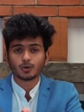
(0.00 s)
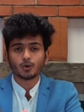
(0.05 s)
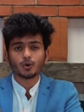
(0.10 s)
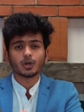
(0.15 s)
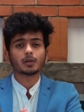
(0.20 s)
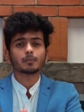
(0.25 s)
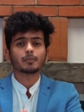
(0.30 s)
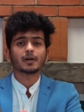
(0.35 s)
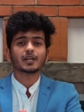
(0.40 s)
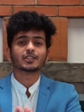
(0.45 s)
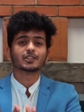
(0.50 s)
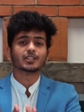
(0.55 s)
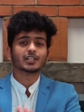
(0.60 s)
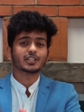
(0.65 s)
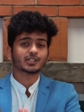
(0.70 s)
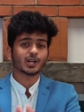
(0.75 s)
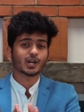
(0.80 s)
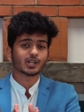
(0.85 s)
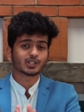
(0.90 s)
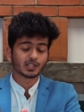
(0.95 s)
Going by
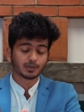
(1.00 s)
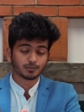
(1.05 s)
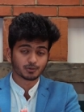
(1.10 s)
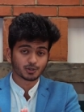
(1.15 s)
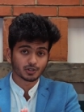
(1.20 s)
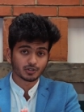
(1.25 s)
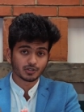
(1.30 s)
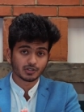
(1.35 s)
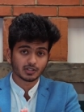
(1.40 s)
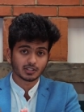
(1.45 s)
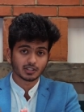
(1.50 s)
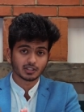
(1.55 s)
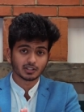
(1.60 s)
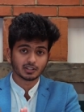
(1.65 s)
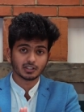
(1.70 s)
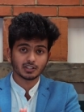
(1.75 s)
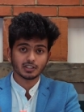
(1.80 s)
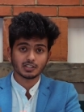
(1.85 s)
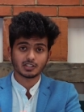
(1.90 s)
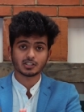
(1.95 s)
these assumptions,
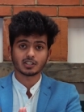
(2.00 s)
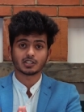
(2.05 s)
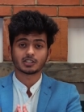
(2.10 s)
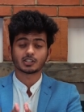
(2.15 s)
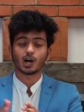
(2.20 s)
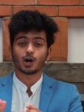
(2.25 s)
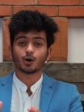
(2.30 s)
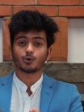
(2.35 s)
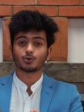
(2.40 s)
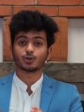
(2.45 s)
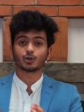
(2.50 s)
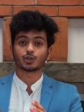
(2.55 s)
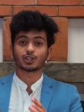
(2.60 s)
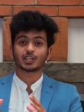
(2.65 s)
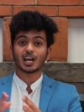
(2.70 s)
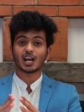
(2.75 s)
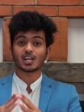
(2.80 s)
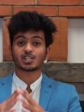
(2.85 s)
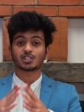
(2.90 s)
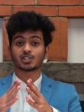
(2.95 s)
this is how your
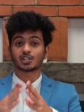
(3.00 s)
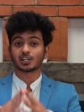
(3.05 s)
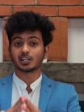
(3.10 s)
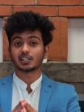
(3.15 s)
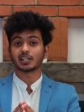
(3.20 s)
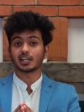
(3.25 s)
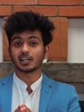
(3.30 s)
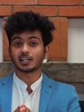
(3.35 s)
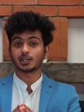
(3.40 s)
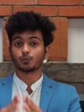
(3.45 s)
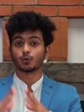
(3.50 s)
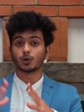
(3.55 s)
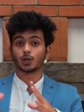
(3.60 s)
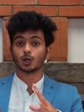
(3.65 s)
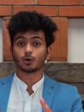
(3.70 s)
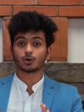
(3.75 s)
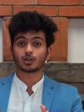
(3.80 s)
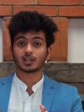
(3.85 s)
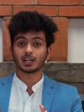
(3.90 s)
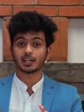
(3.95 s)
cash retained will
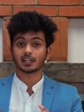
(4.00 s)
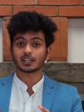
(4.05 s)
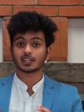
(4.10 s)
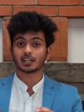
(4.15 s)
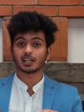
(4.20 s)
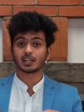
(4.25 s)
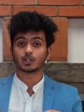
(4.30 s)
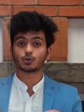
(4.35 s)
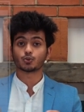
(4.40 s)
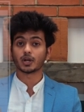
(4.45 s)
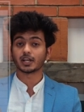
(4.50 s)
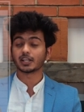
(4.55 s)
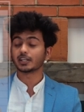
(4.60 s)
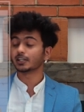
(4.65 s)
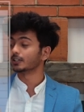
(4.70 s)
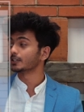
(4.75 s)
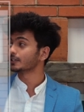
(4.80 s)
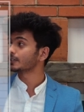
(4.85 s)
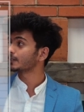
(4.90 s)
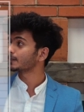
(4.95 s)
look like in twenty
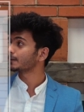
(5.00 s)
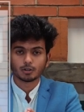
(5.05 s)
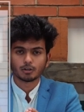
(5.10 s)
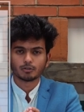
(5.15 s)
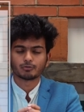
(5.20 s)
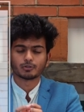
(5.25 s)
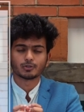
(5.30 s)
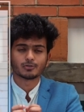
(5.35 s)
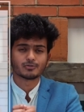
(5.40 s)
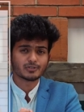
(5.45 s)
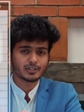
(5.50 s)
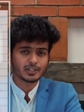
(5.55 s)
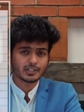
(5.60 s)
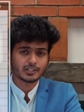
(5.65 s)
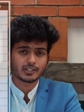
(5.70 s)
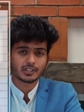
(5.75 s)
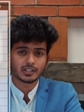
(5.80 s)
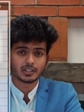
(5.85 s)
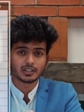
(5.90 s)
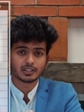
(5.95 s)
years. For the
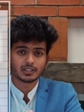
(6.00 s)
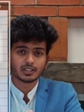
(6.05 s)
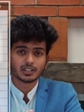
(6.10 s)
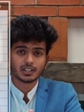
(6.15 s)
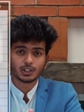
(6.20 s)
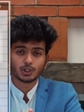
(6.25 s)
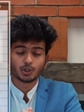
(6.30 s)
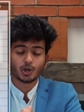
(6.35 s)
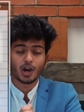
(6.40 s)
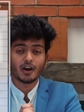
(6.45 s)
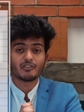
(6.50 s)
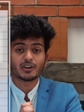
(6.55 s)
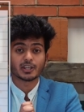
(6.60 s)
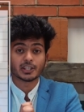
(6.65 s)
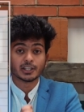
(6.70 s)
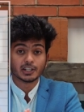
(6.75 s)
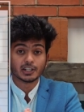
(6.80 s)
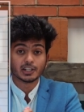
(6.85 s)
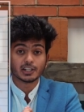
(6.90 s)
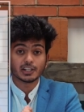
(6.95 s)
first year, you have a
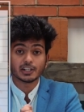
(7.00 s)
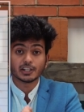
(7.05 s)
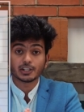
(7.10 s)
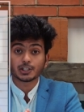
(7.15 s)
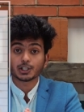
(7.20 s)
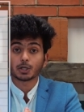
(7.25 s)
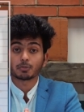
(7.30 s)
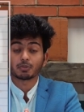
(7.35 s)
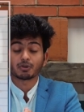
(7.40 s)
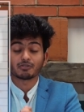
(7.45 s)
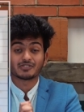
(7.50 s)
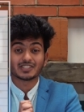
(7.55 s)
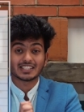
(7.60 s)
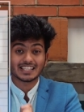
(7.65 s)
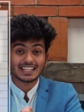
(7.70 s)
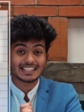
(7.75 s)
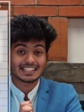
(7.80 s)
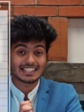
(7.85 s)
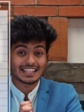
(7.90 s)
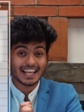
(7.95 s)
yearly income of
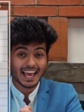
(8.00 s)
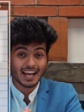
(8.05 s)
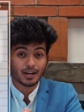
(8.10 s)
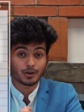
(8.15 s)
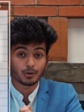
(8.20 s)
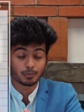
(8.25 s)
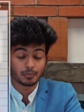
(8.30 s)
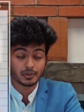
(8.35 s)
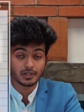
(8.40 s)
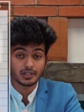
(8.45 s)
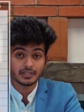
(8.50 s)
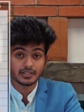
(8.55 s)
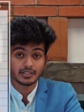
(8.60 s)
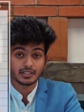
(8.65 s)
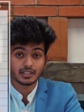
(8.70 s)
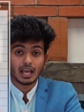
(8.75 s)
six lakh rupees